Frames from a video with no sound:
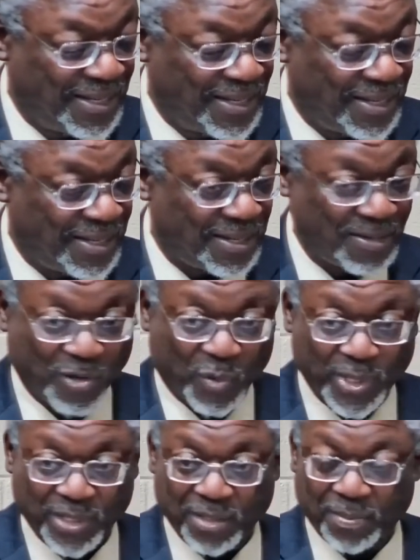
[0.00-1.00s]
There's no
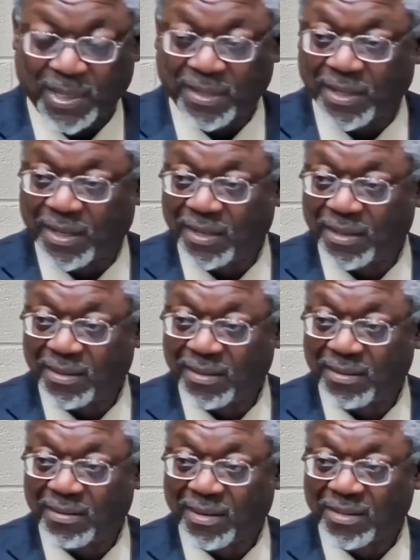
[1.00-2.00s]
question about that.
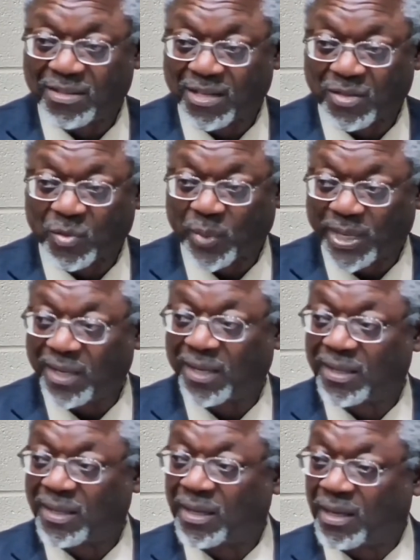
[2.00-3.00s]
That's just the way
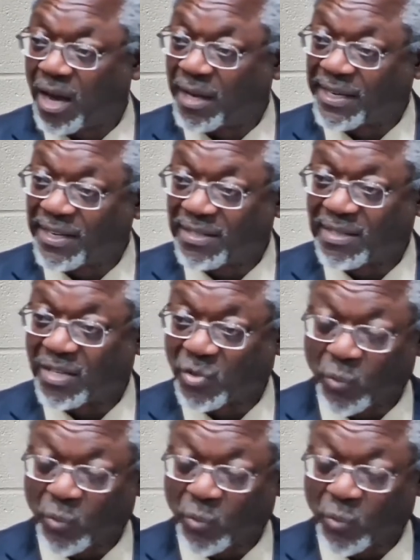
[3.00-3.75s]
God is. That's who